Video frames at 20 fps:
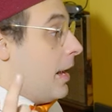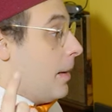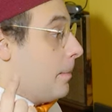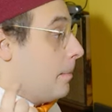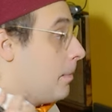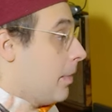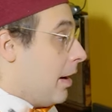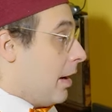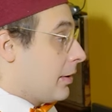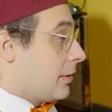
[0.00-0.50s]

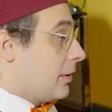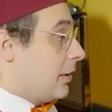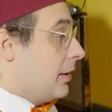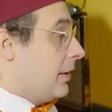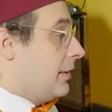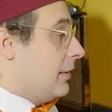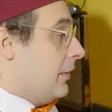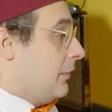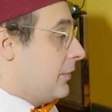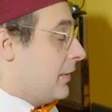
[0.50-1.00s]
But
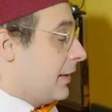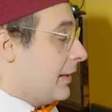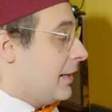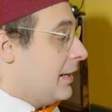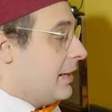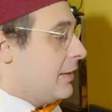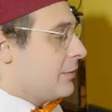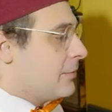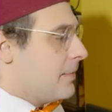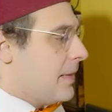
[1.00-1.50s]
if the
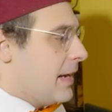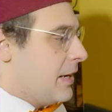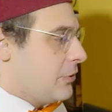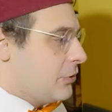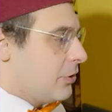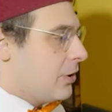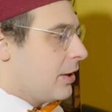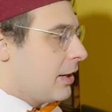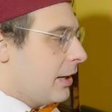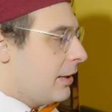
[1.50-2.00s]
key is
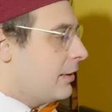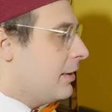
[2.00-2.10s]
major,